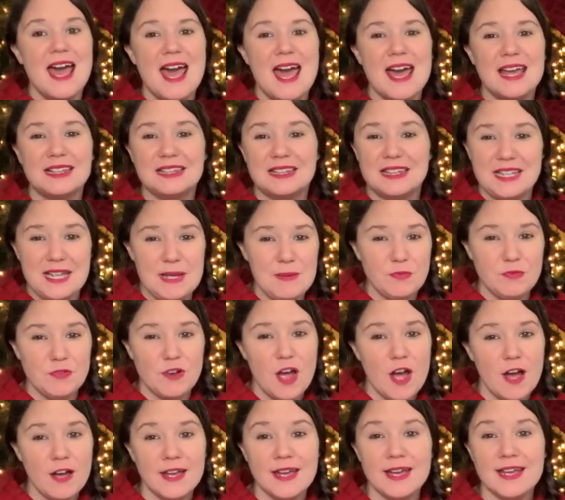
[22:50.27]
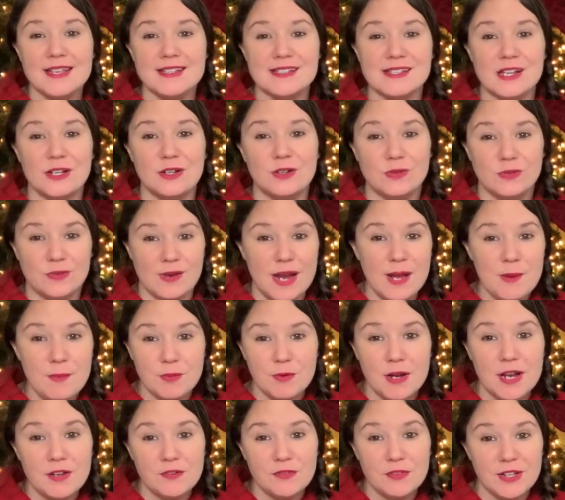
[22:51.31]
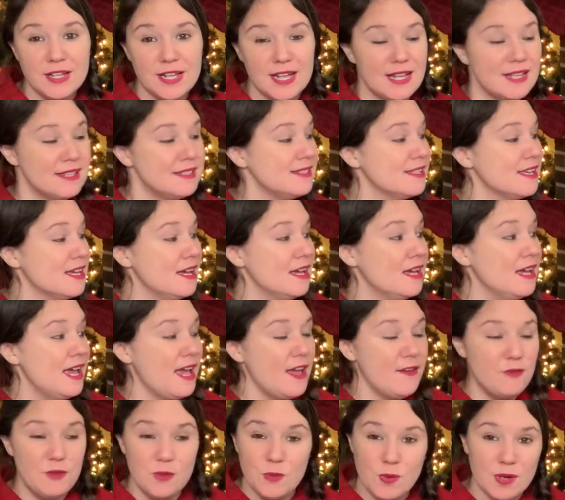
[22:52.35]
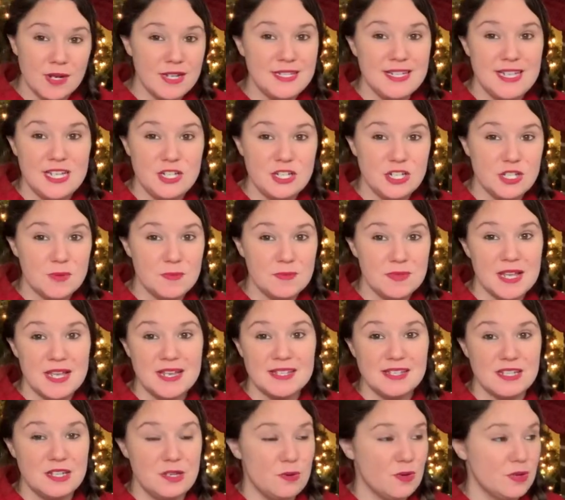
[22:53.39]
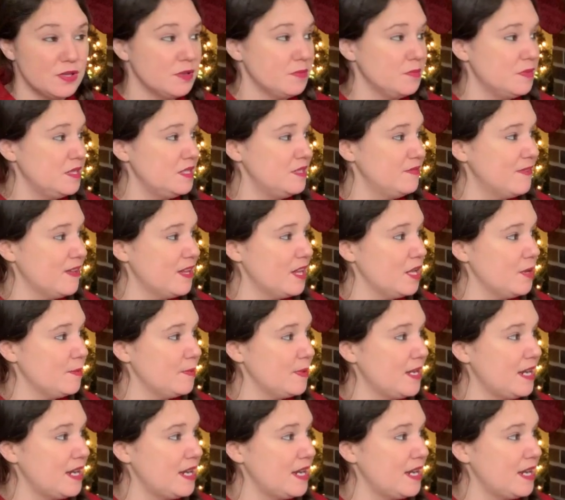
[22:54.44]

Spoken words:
And Leapfrog is a great brand for kids if you want to teach them things and you want them to develop.